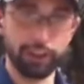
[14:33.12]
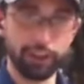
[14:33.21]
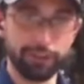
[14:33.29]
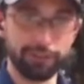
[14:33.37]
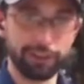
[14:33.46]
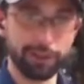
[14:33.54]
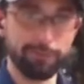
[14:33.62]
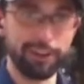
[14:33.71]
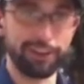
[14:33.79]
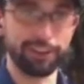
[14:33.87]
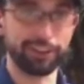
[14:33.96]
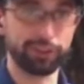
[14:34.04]
do they ever come
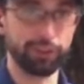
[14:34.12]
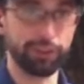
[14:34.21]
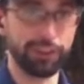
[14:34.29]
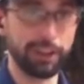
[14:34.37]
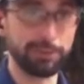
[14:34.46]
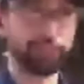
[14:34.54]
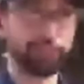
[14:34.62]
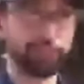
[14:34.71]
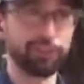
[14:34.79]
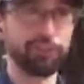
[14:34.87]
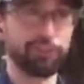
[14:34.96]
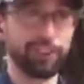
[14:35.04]
out of the soil?
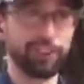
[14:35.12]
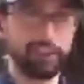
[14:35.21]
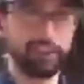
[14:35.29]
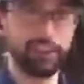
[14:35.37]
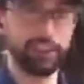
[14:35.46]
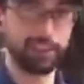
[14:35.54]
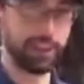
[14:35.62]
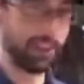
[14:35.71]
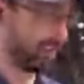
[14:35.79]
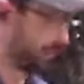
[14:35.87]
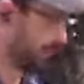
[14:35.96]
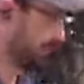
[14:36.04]
Absolutely.
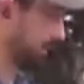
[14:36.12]
I